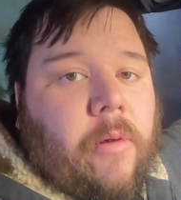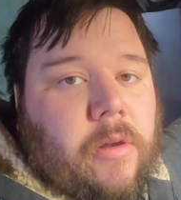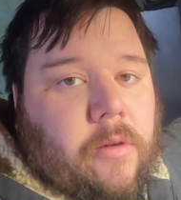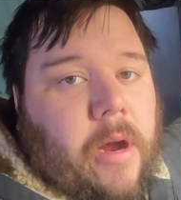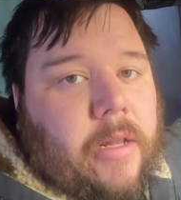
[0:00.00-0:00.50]

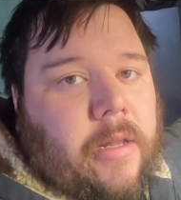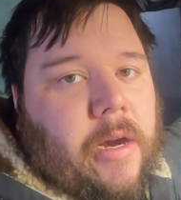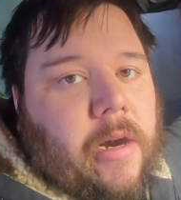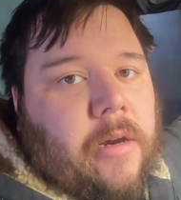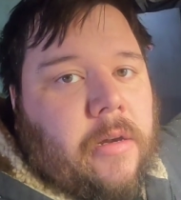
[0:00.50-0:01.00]
welder right
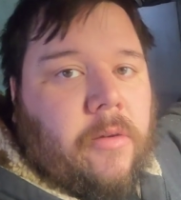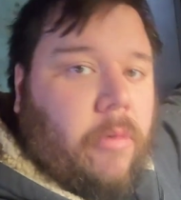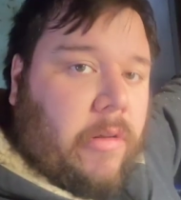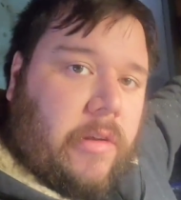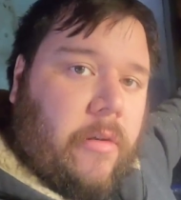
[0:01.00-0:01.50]
there.
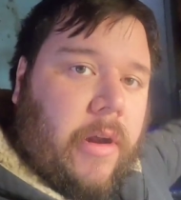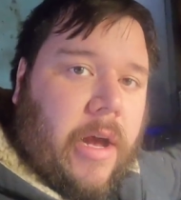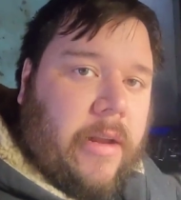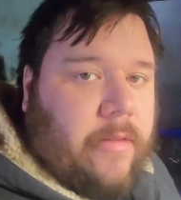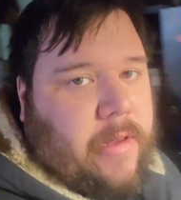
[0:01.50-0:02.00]
What's going
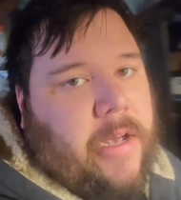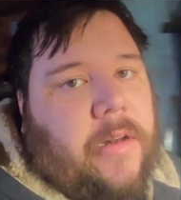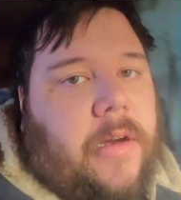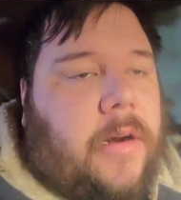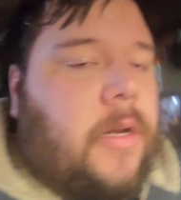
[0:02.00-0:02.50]
on
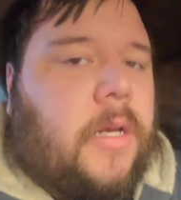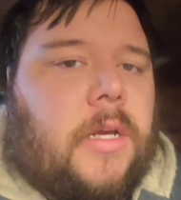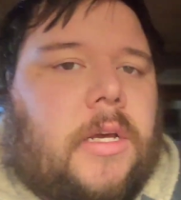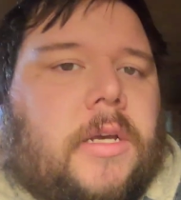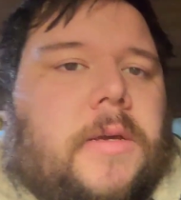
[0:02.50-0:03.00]
inside there?
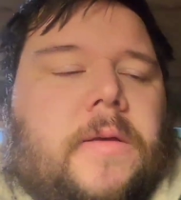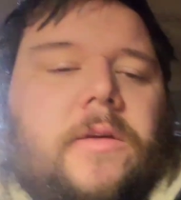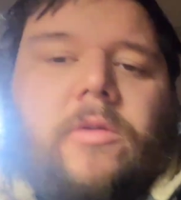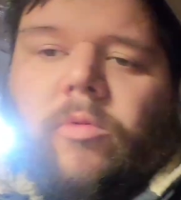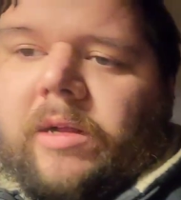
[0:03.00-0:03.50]

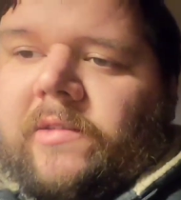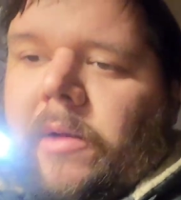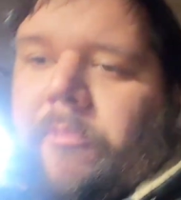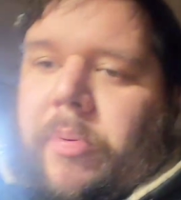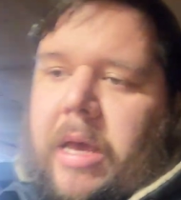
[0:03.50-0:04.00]
What's
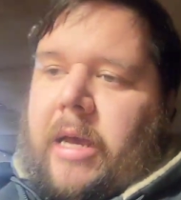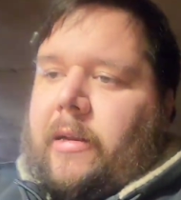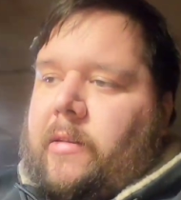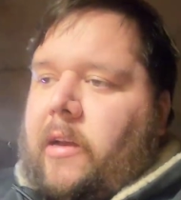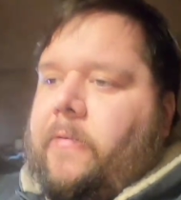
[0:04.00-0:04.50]
the
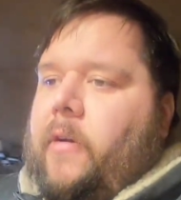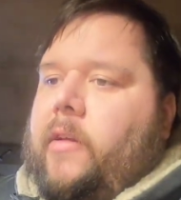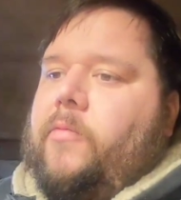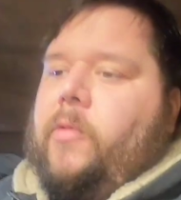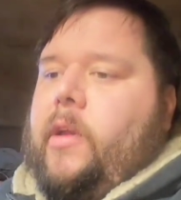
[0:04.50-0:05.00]
big
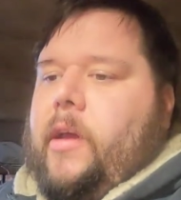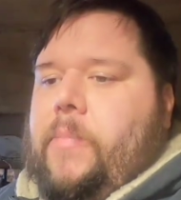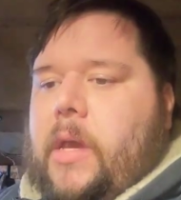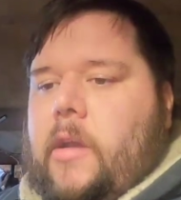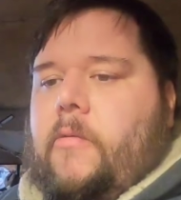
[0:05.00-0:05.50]
difference where the
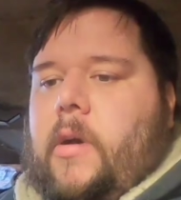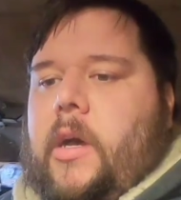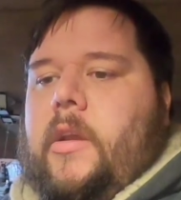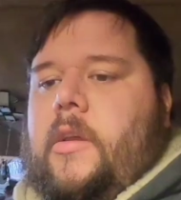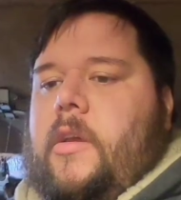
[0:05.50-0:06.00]
pink
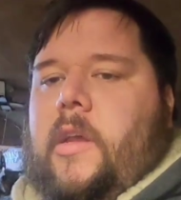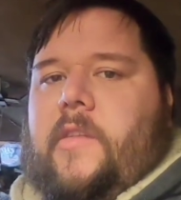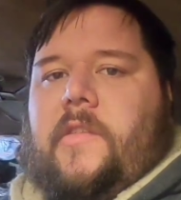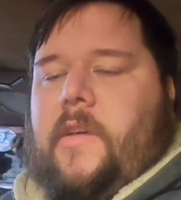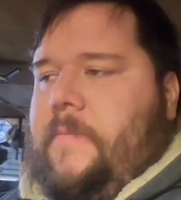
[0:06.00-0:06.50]
one
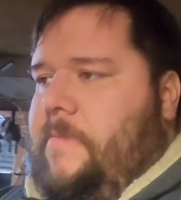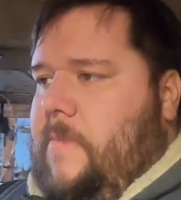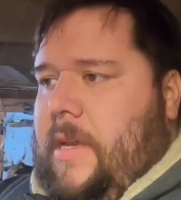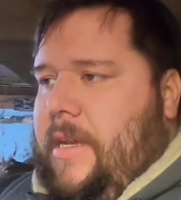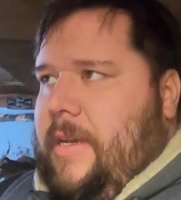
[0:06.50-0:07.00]
is
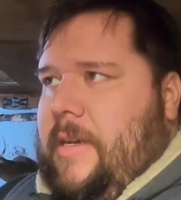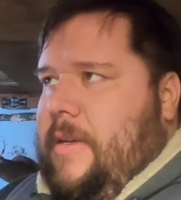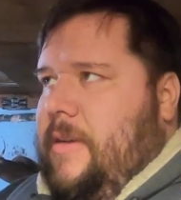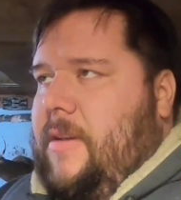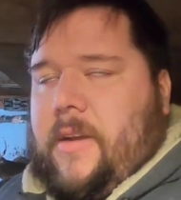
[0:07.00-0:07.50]

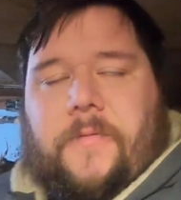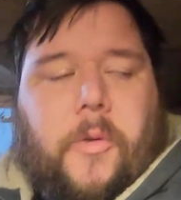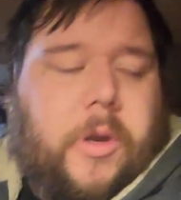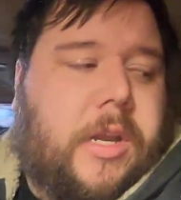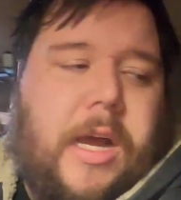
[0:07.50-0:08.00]
like
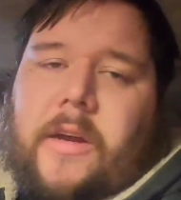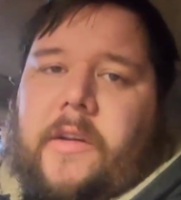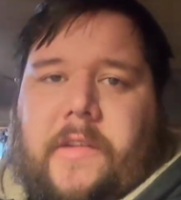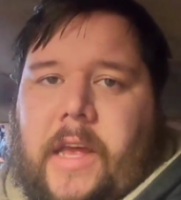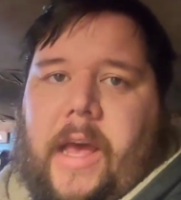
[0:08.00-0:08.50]

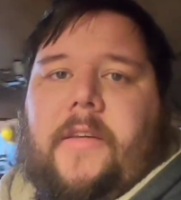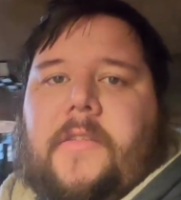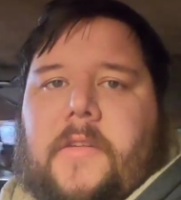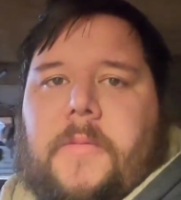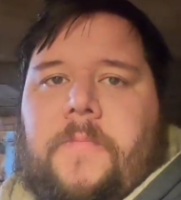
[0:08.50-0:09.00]
$40
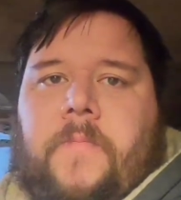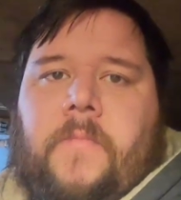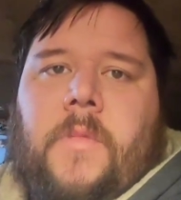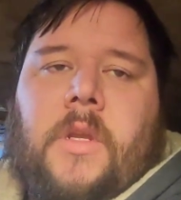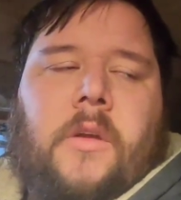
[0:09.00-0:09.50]

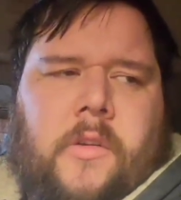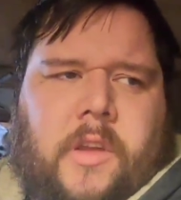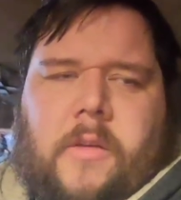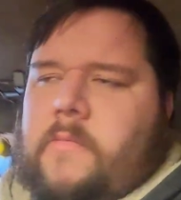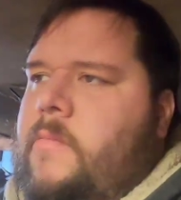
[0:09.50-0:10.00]
less or
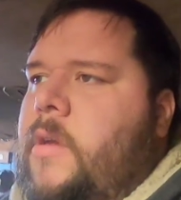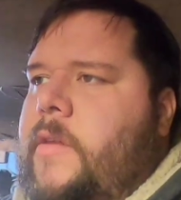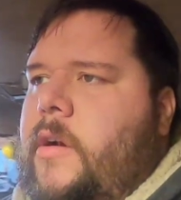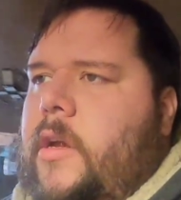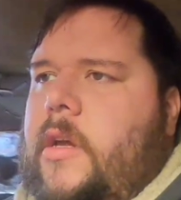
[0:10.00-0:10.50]
something,
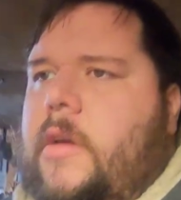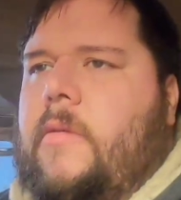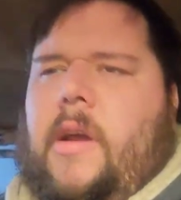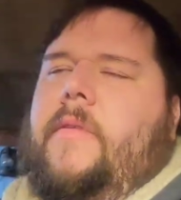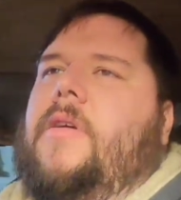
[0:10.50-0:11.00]
30,
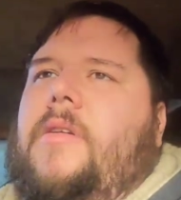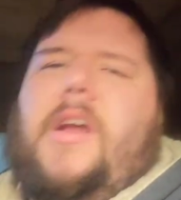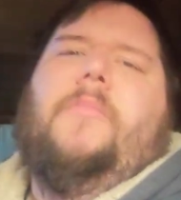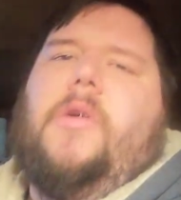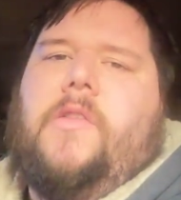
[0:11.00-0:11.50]
whatever,
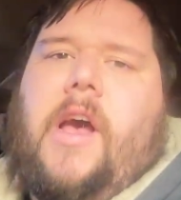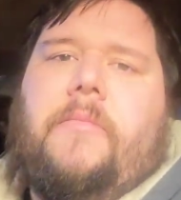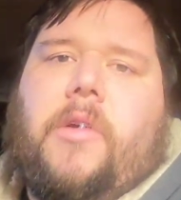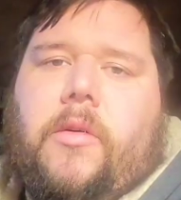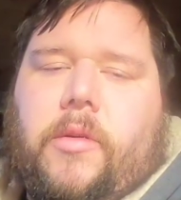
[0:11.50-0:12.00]
numbers.
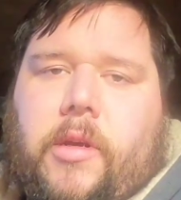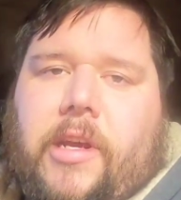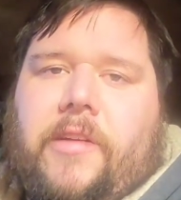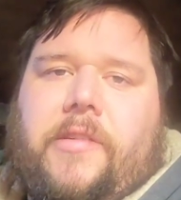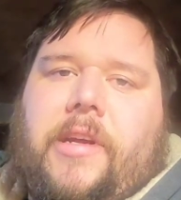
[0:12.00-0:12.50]
I'm cold,
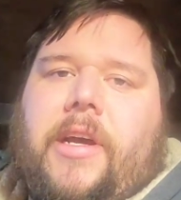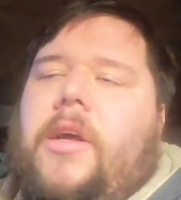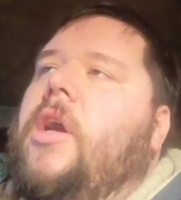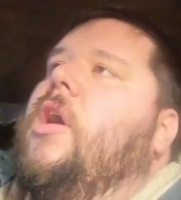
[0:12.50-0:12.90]
can't you tell?